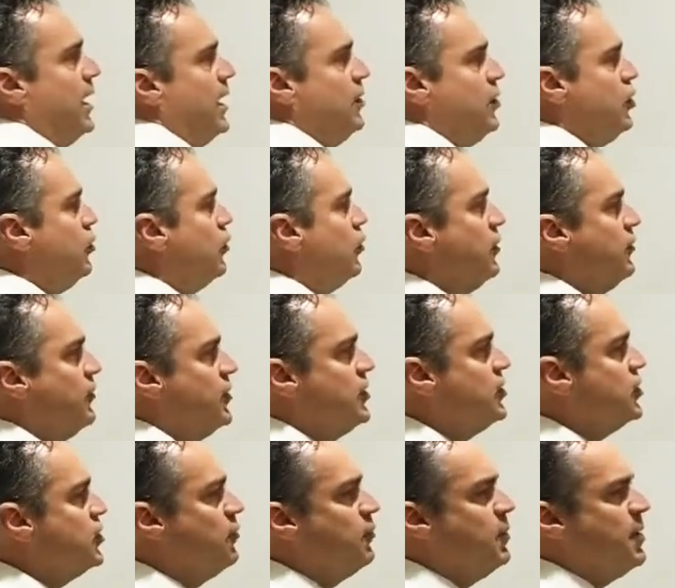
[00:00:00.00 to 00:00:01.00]

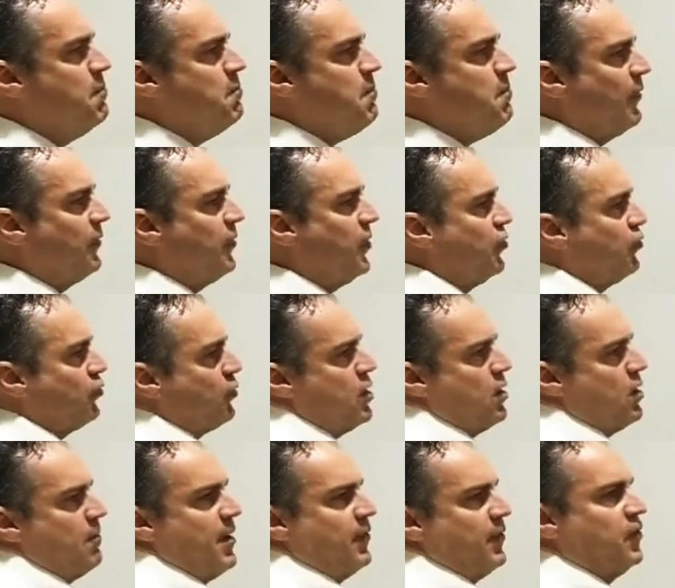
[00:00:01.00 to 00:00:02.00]
these could be method
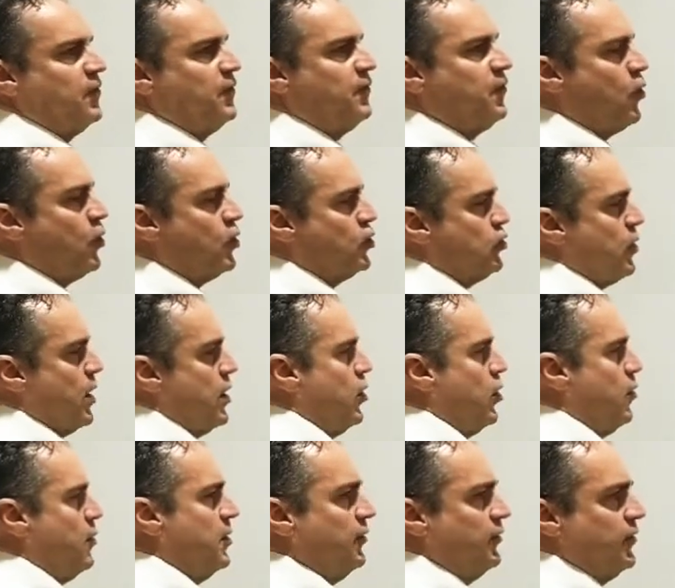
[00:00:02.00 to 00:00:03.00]
3 or method 4
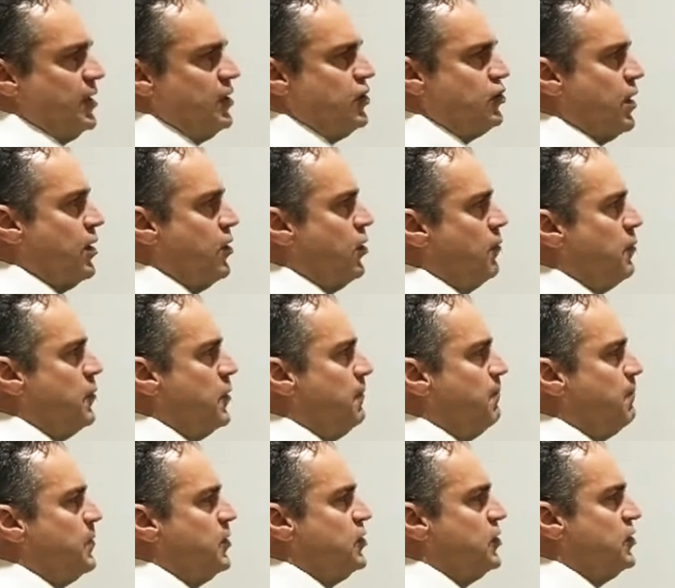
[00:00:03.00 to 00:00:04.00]
trinomials, any
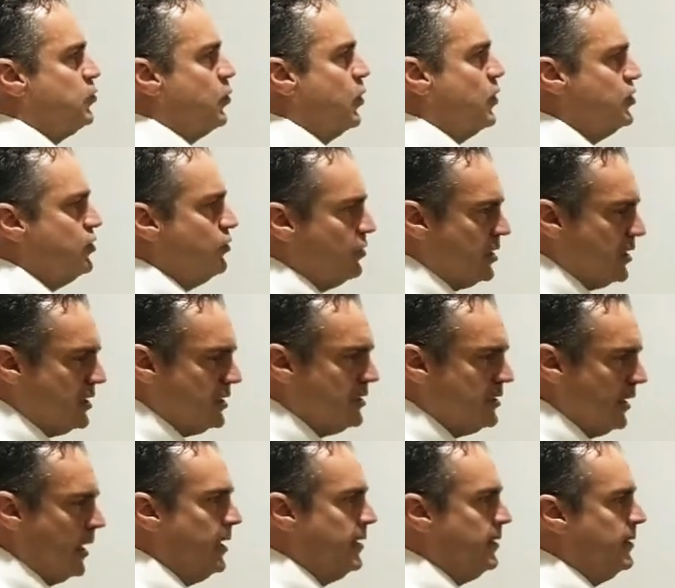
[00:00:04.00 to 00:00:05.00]
trinomial. It's just once you
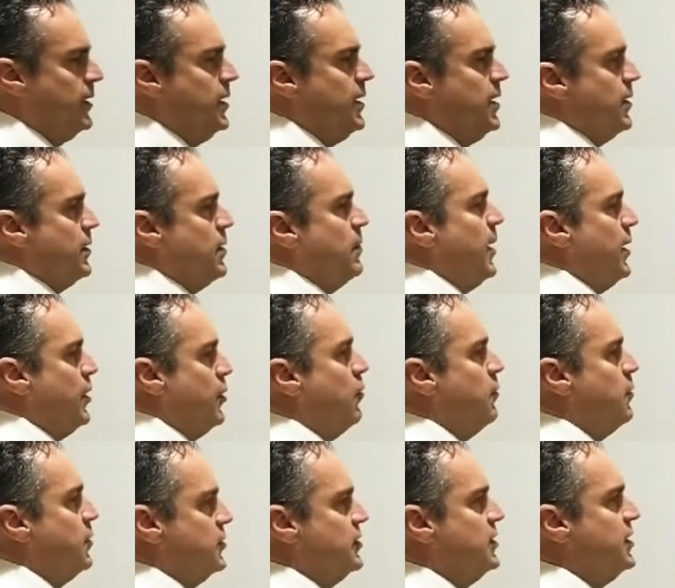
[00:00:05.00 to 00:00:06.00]
get done, the
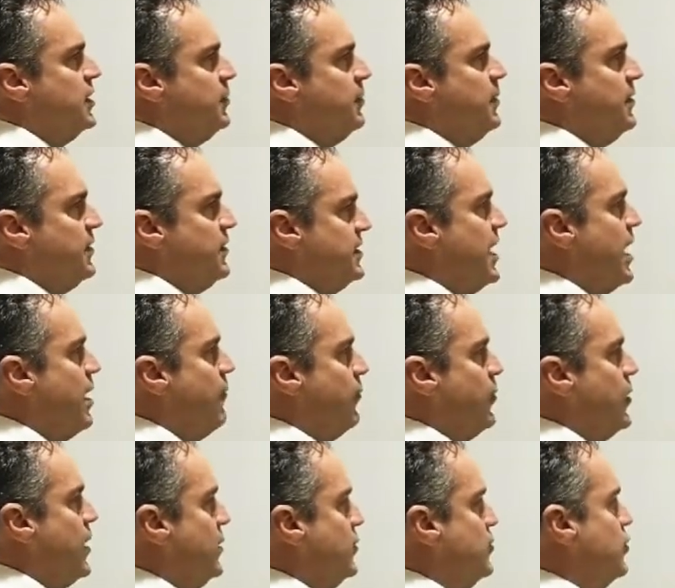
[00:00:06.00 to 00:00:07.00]
binomials need to be the same
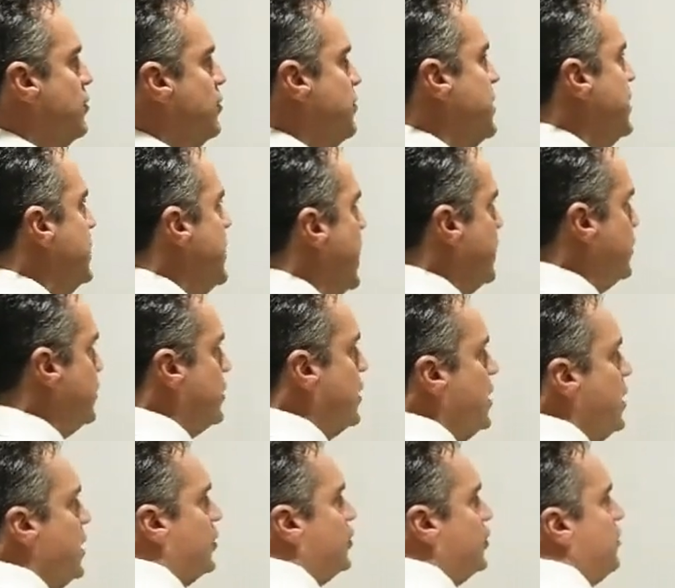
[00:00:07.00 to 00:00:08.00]
for the answer to be
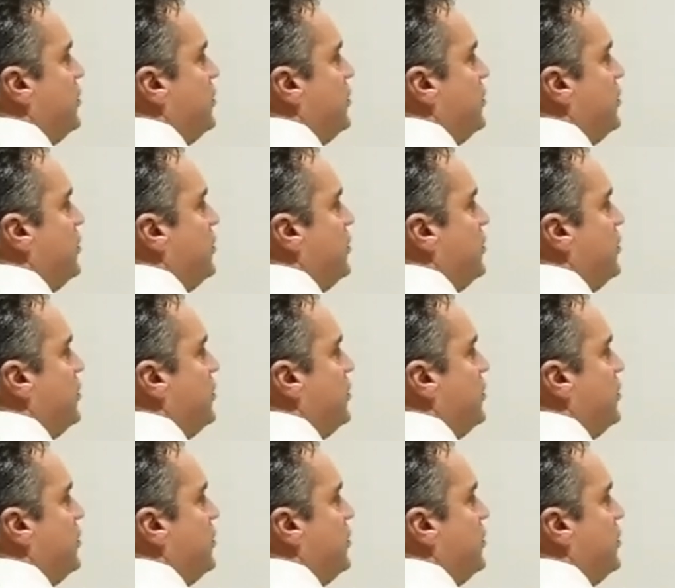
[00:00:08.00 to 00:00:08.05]
yes. And